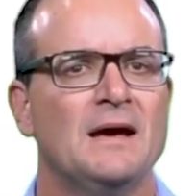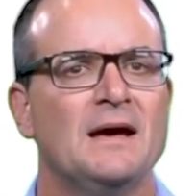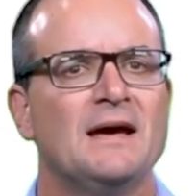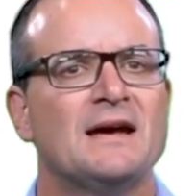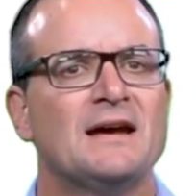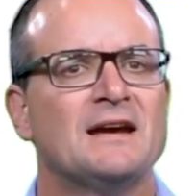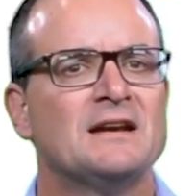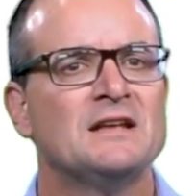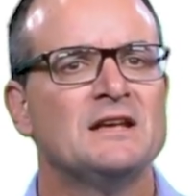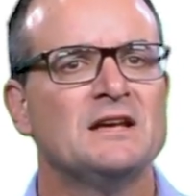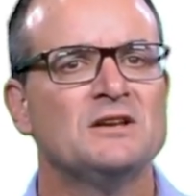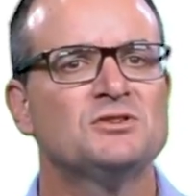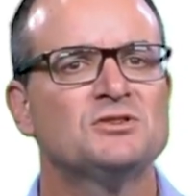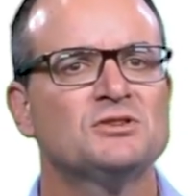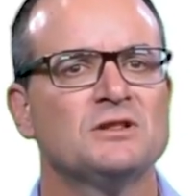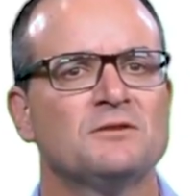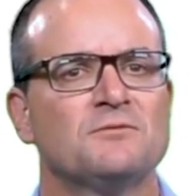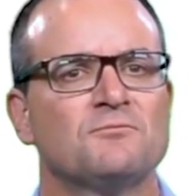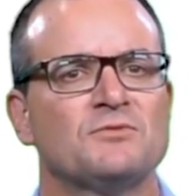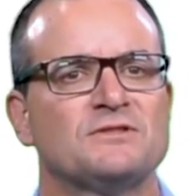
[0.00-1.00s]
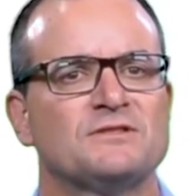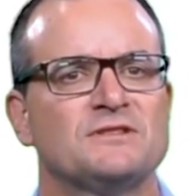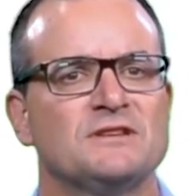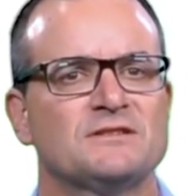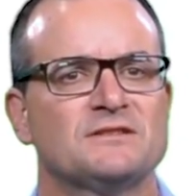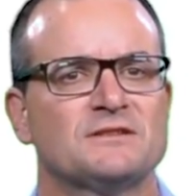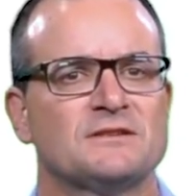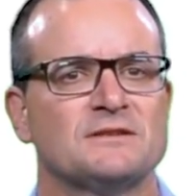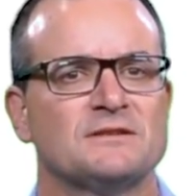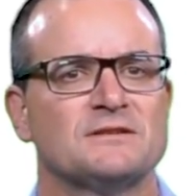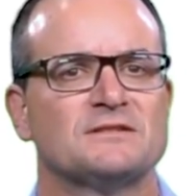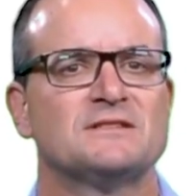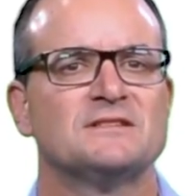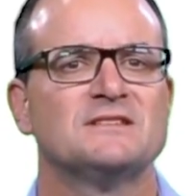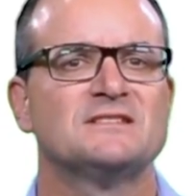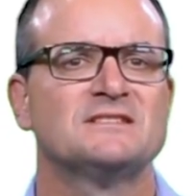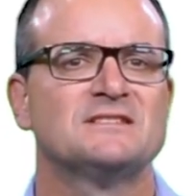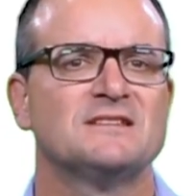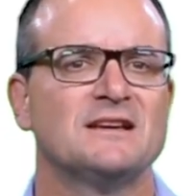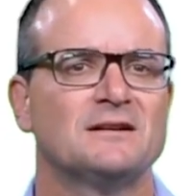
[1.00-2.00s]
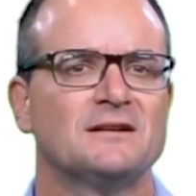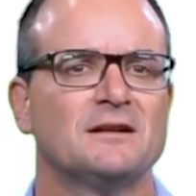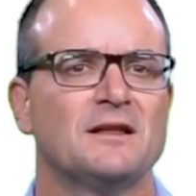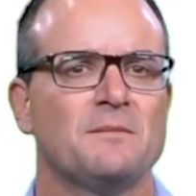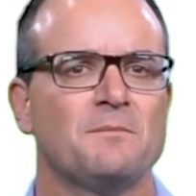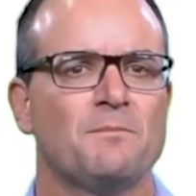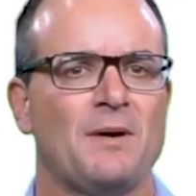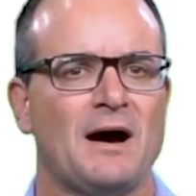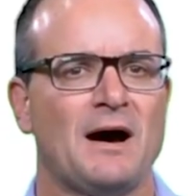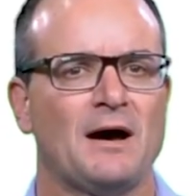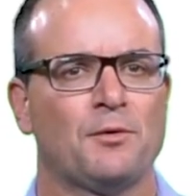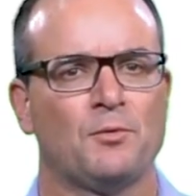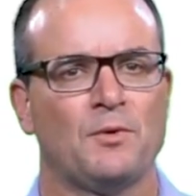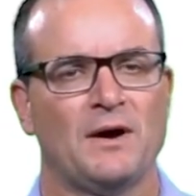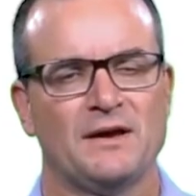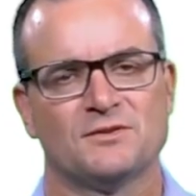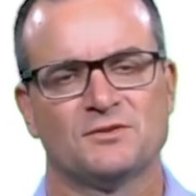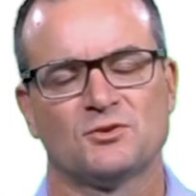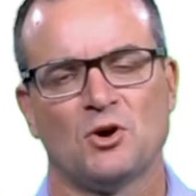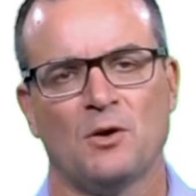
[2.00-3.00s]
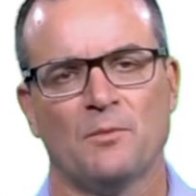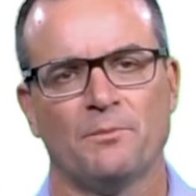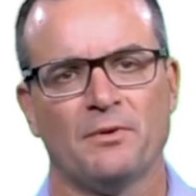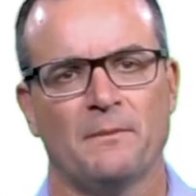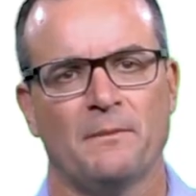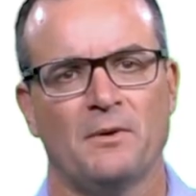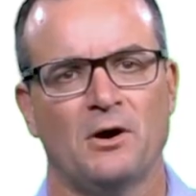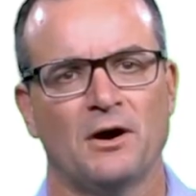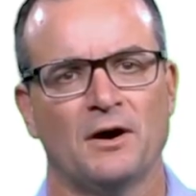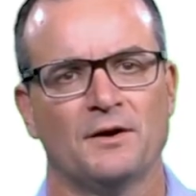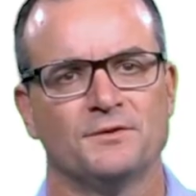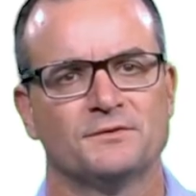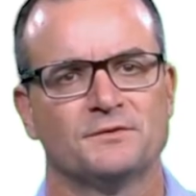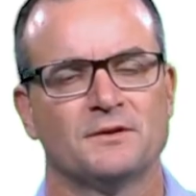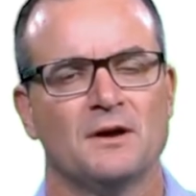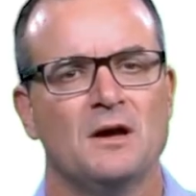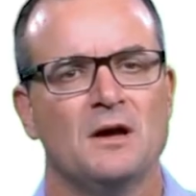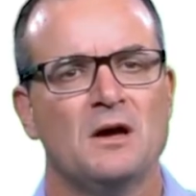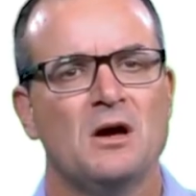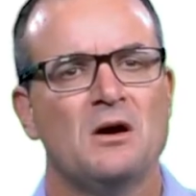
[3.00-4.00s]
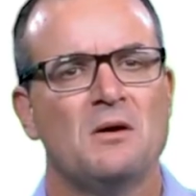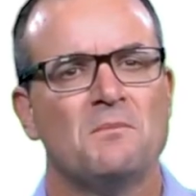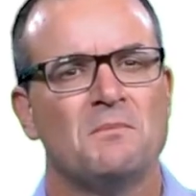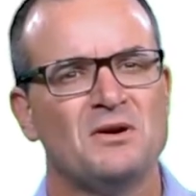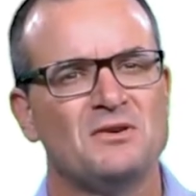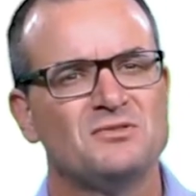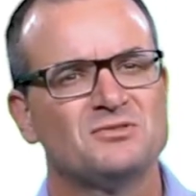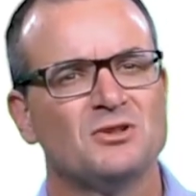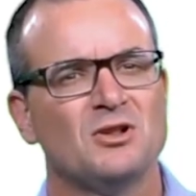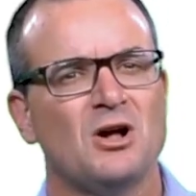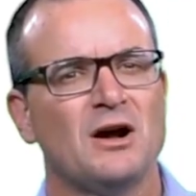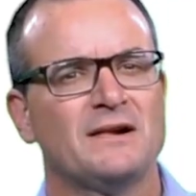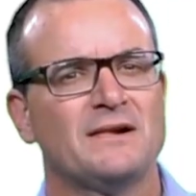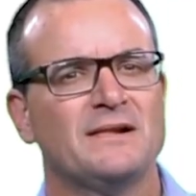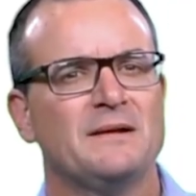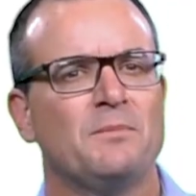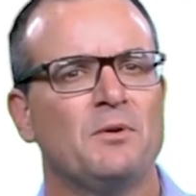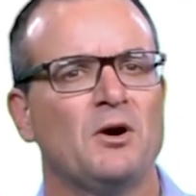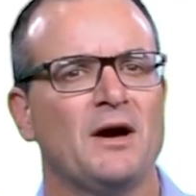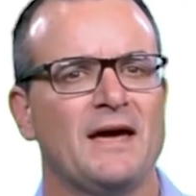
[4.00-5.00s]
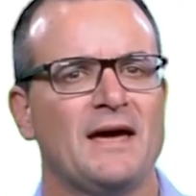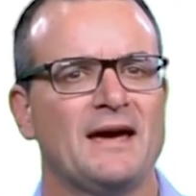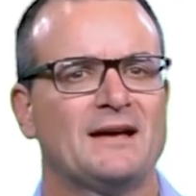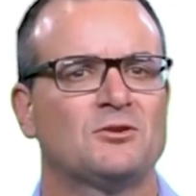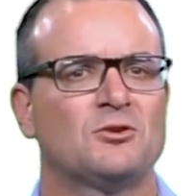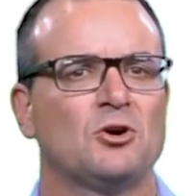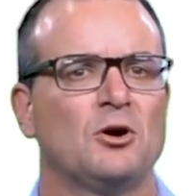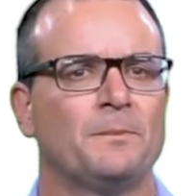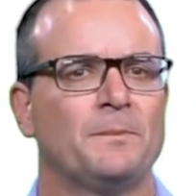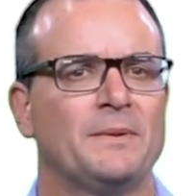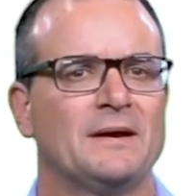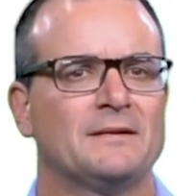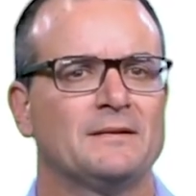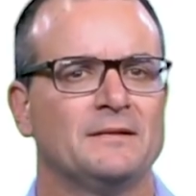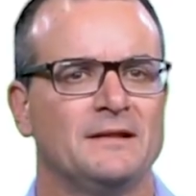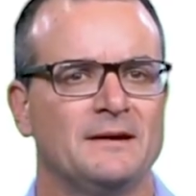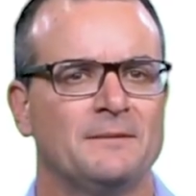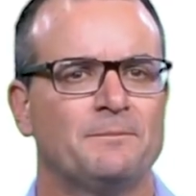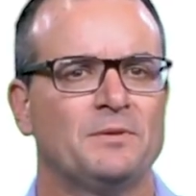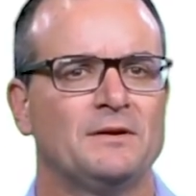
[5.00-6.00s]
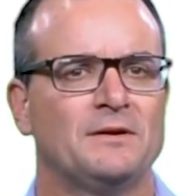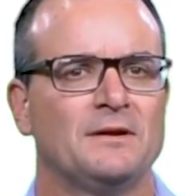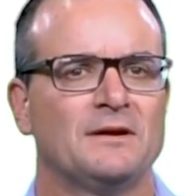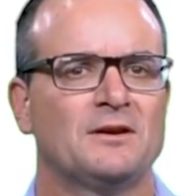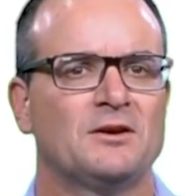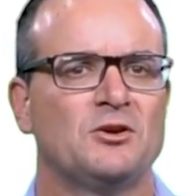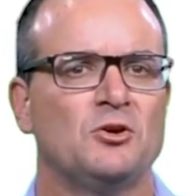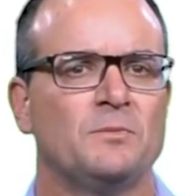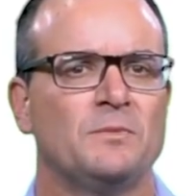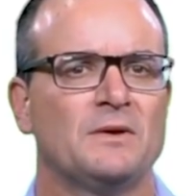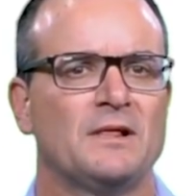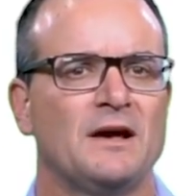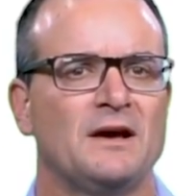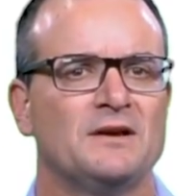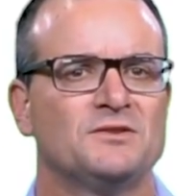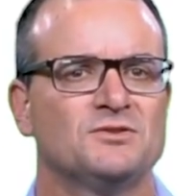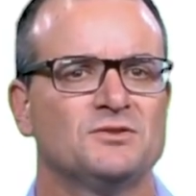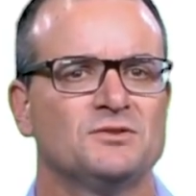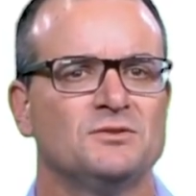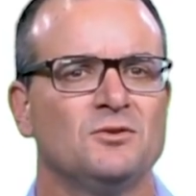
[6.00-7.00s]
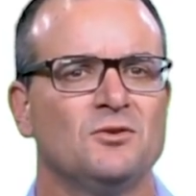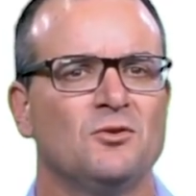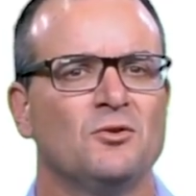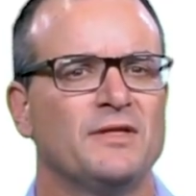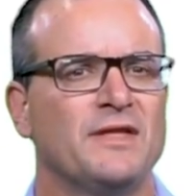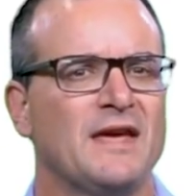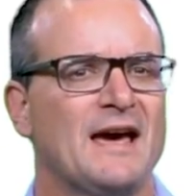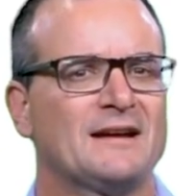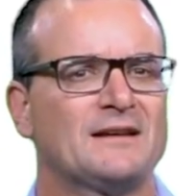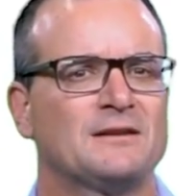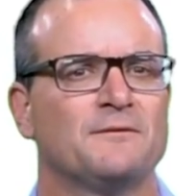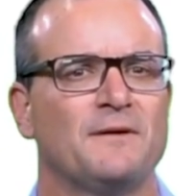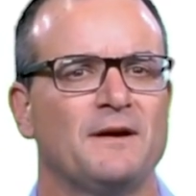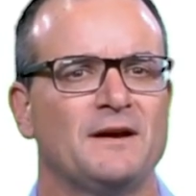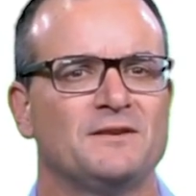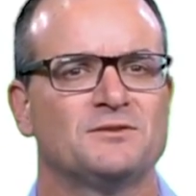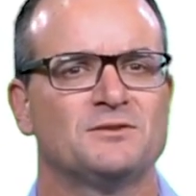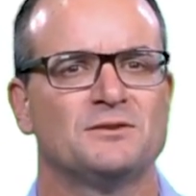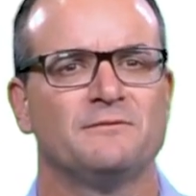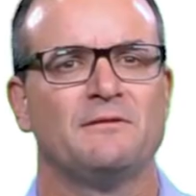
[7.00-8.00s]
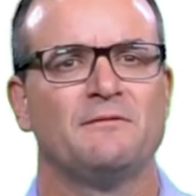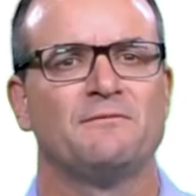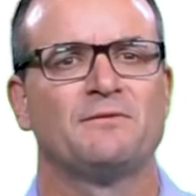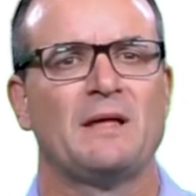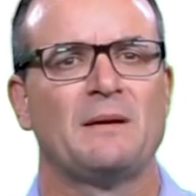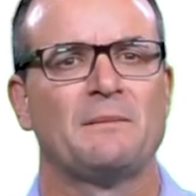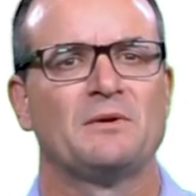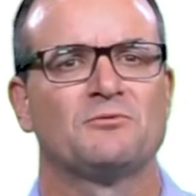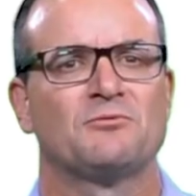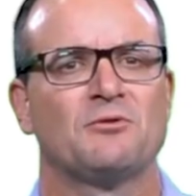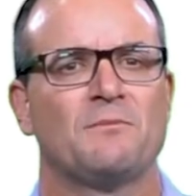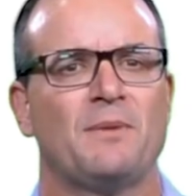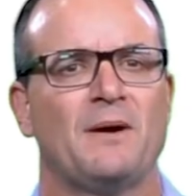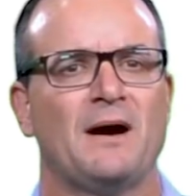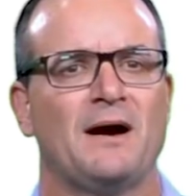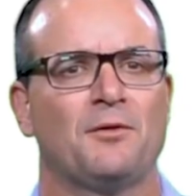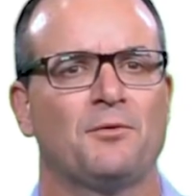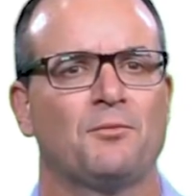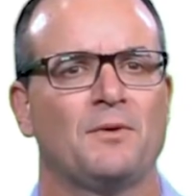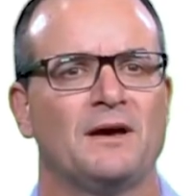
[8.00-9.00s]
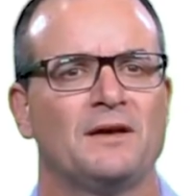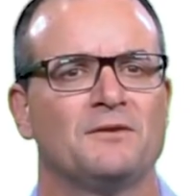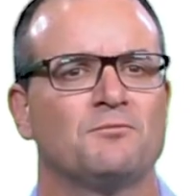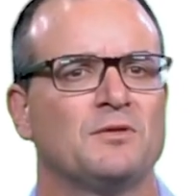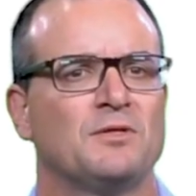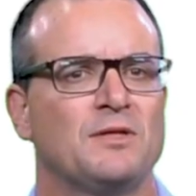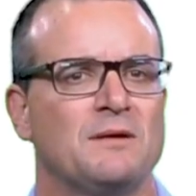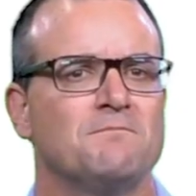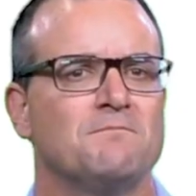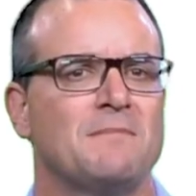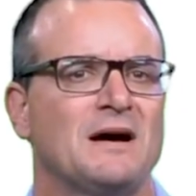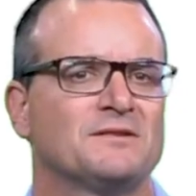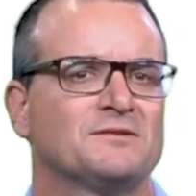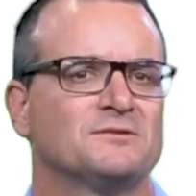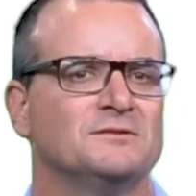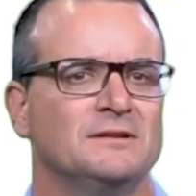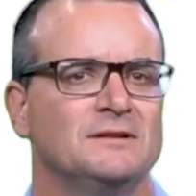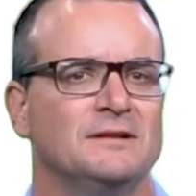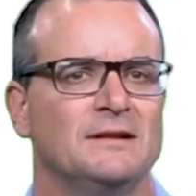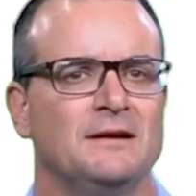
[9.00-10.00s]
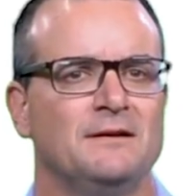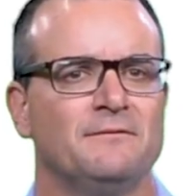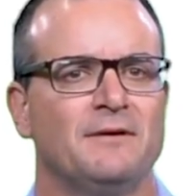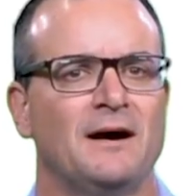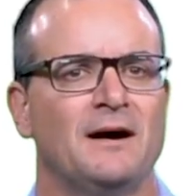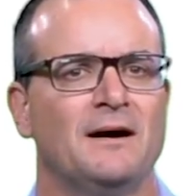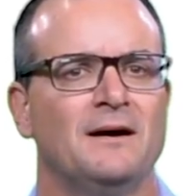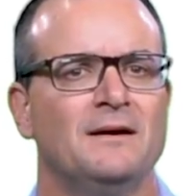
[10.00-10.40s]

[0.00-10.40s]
In insulin resistance, this signaling pathway is compromised, most likely by ectopic lipid accumulation or the activation of inflammatory pathways within muscle and liver.